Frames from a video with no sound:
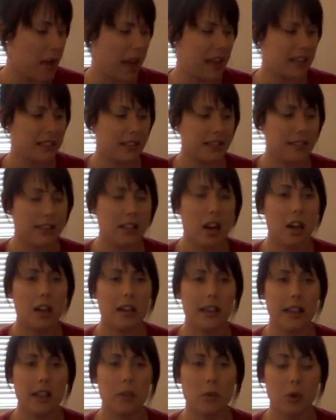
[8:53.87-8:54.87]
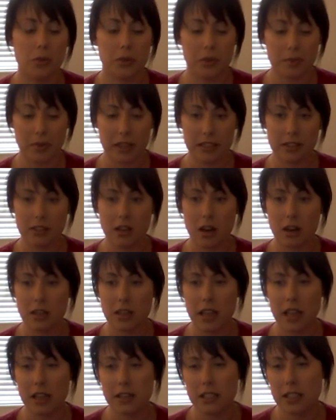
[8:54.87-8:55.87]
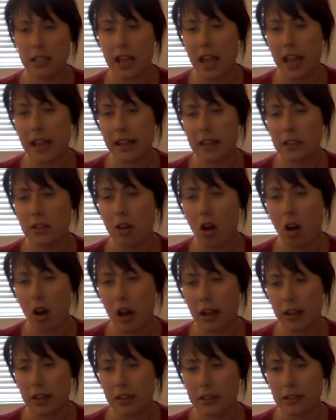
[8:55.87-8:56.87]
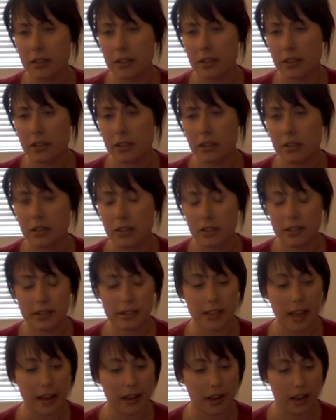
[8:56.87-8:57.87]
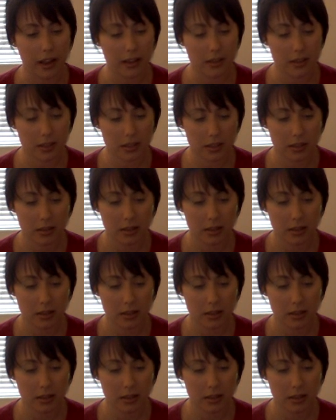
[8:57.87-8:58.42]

I started, what was my start date? Today is August the 2nd.